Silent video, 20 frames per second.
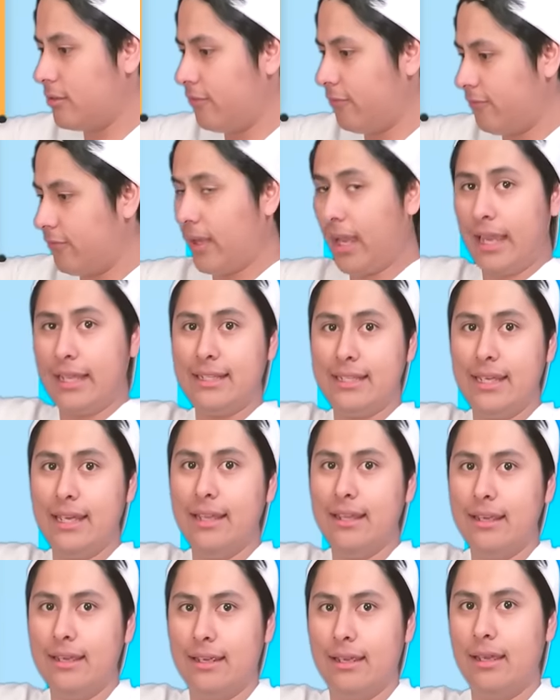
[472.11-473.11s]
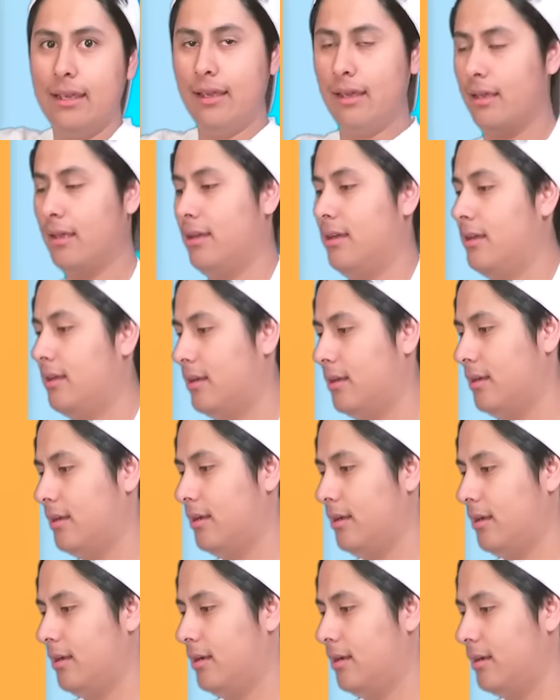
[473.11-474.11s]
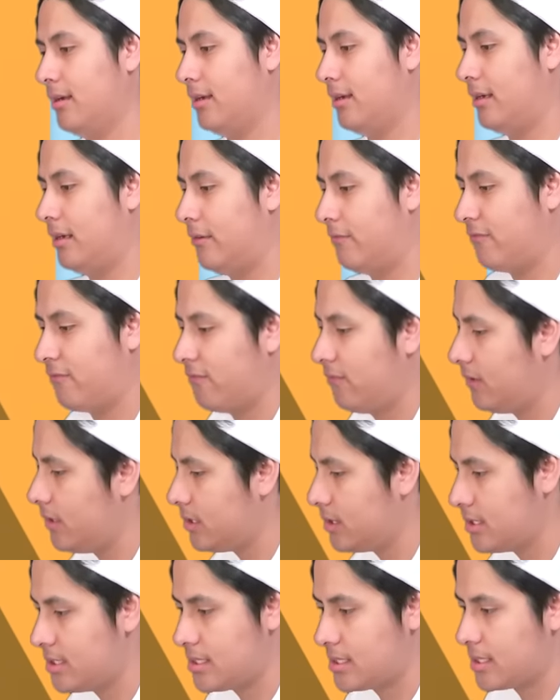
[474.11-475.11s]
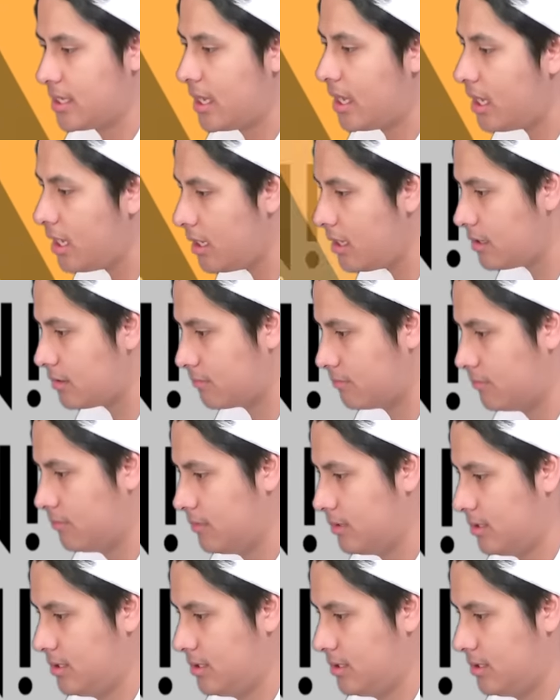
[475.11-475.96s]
the fuck? I did it. Fuck this game.